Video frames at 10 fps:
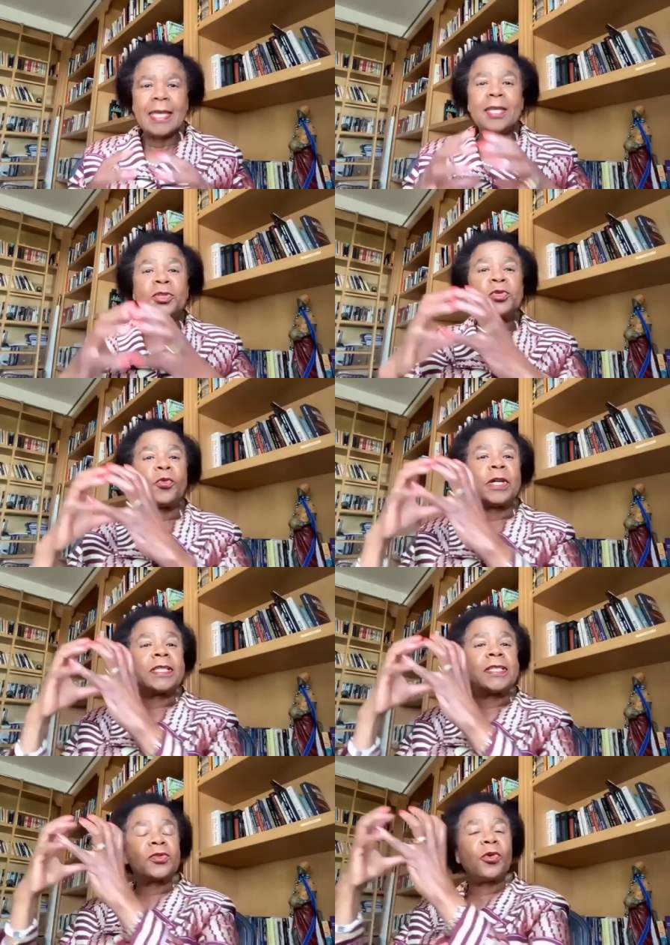into
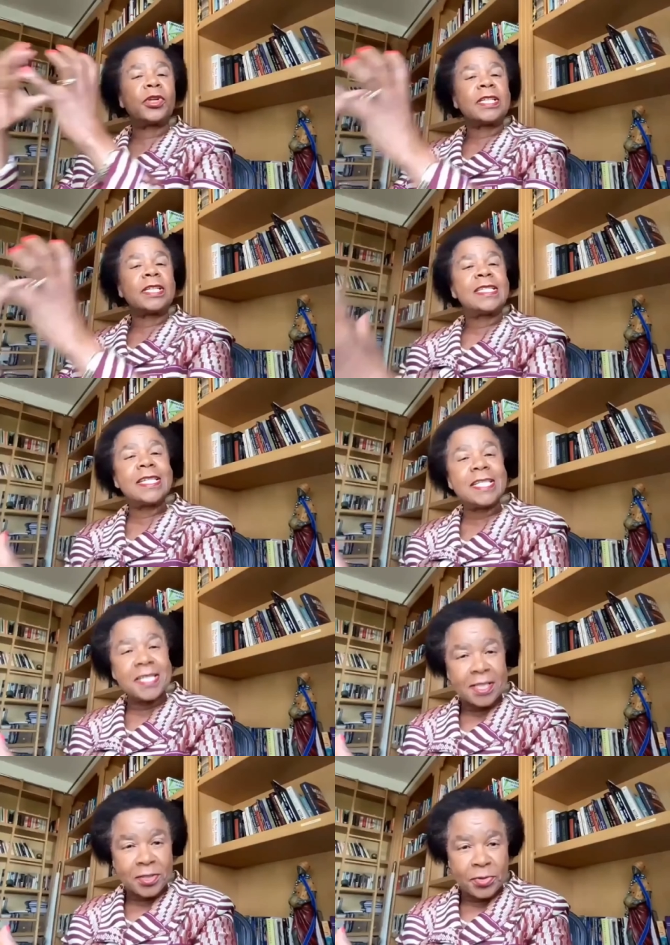what is called
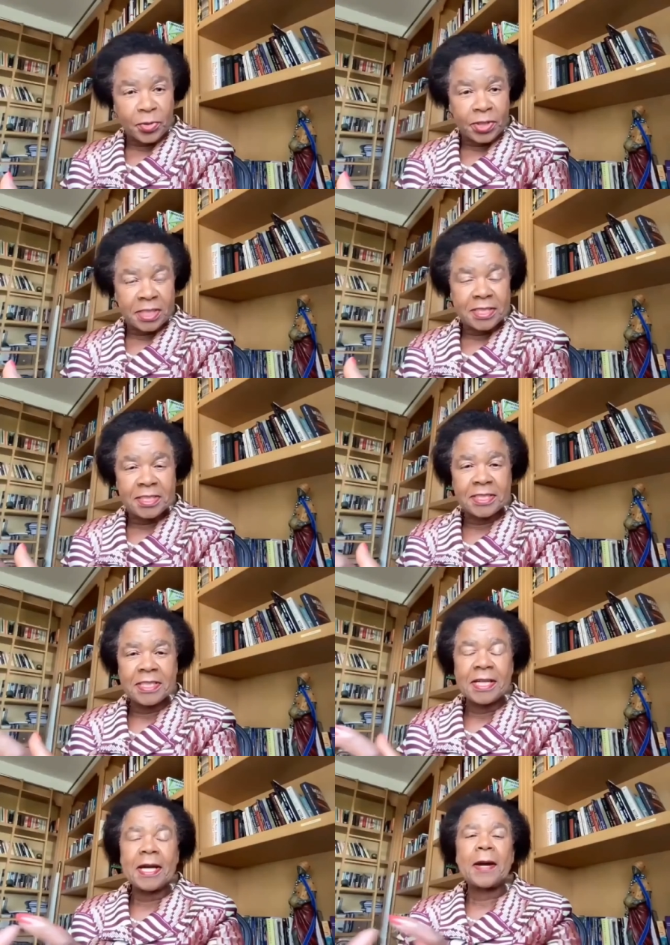indigenous knowledge,
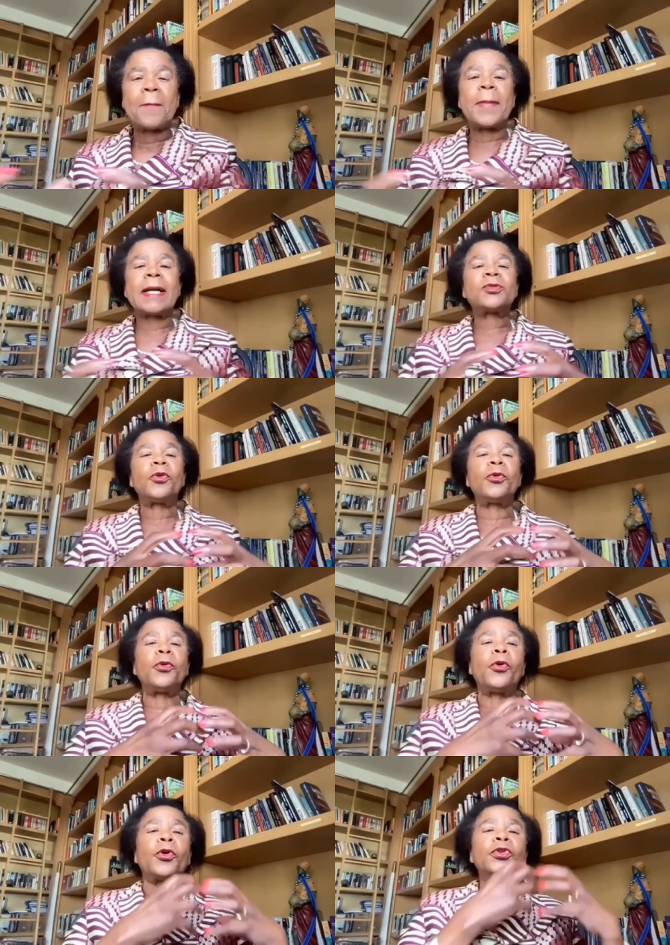but
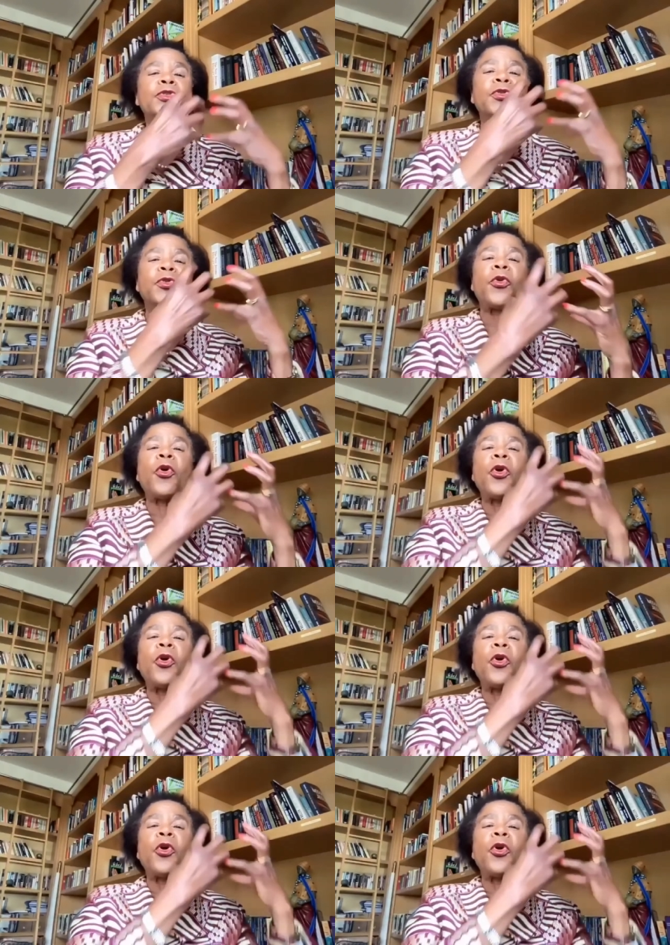also